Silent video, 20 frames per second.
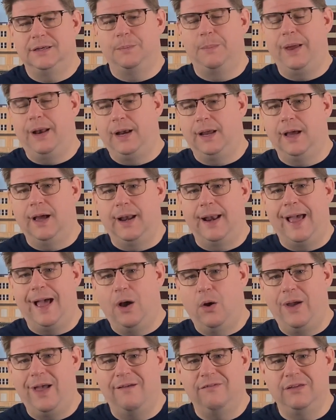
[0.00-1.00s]
depending on
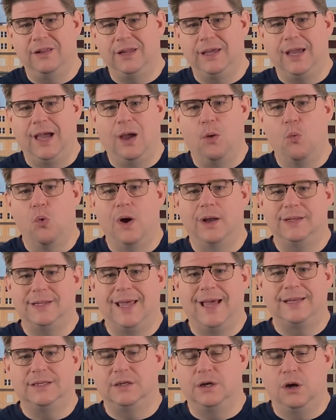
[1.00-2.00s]
how heavily I want
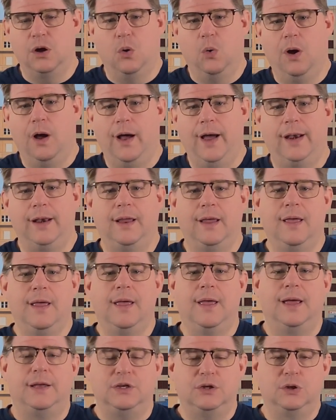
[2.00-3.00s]
that to go on.
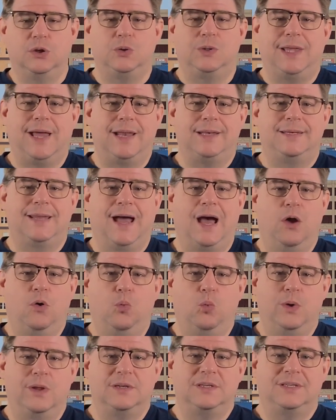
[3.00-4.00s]
Dilute that
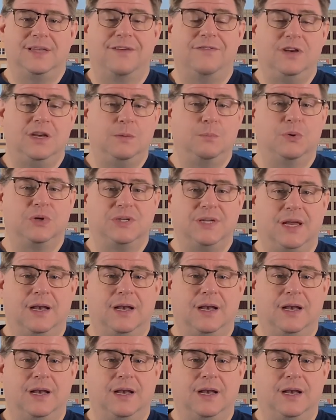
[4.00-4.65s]
down with 70%